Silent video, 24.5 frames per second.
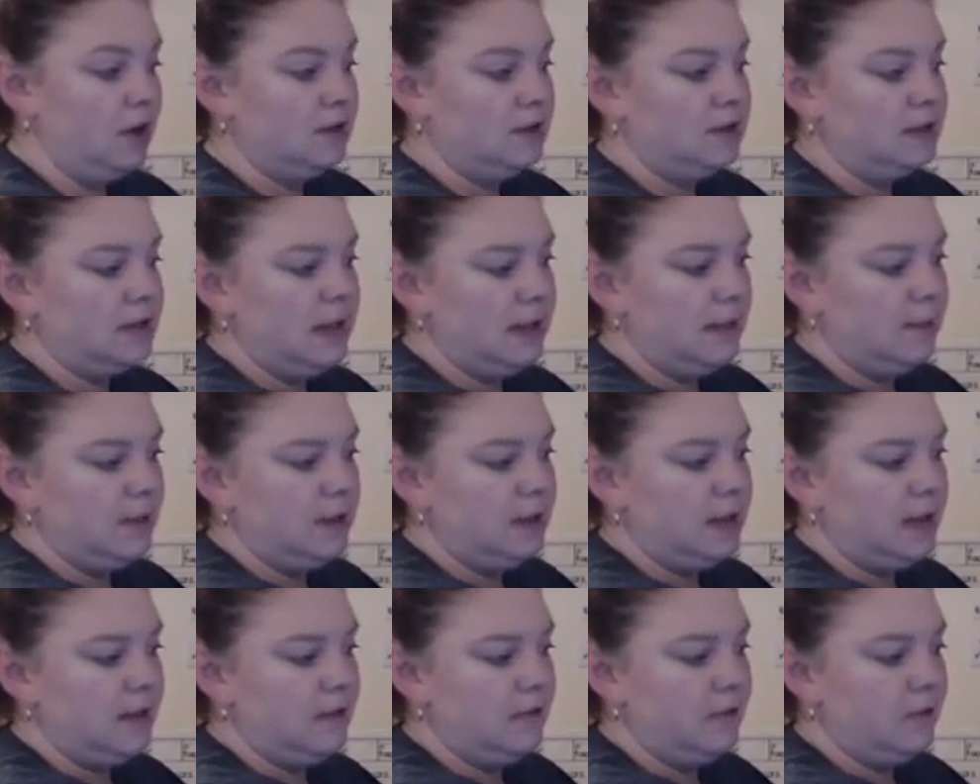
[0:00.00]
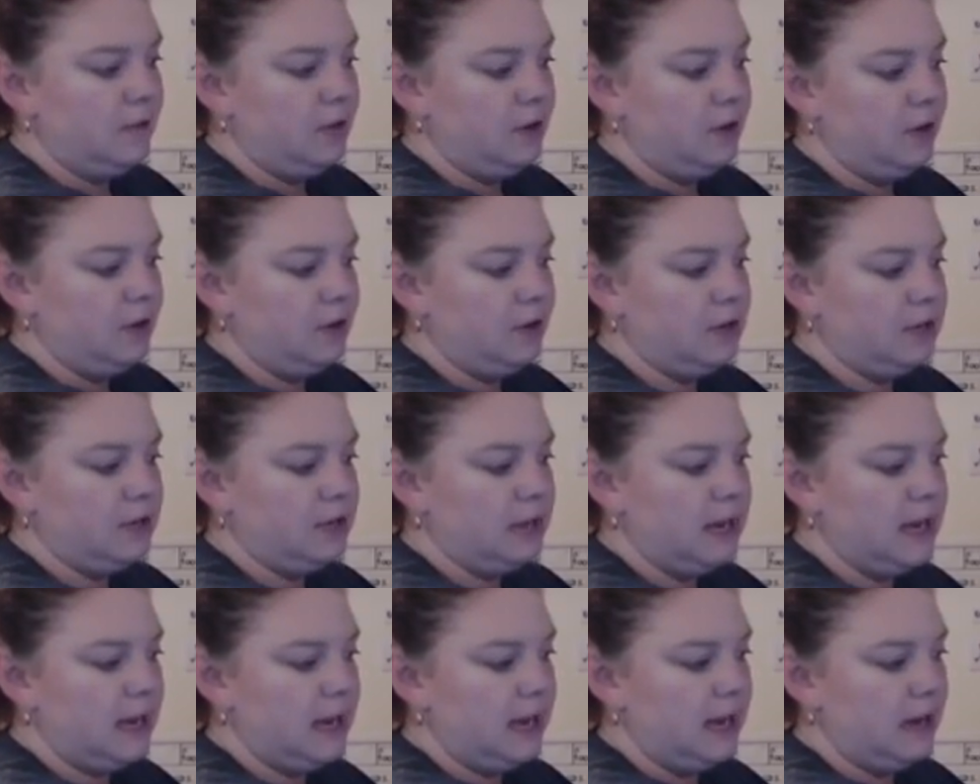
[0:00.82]
Same thing for
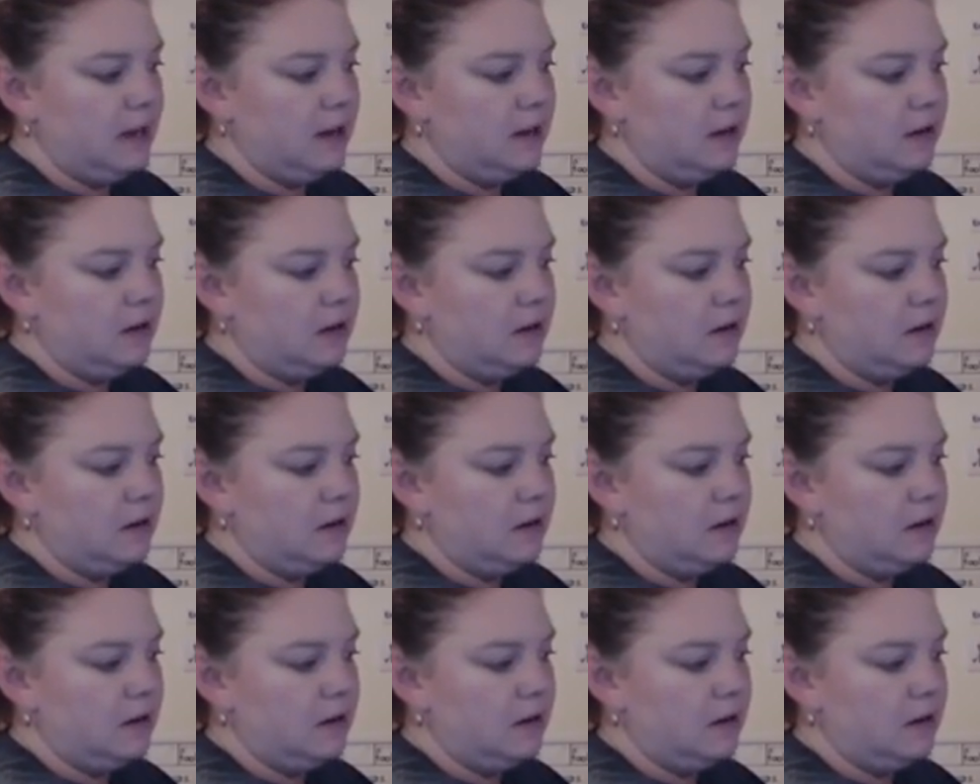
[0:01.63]
13.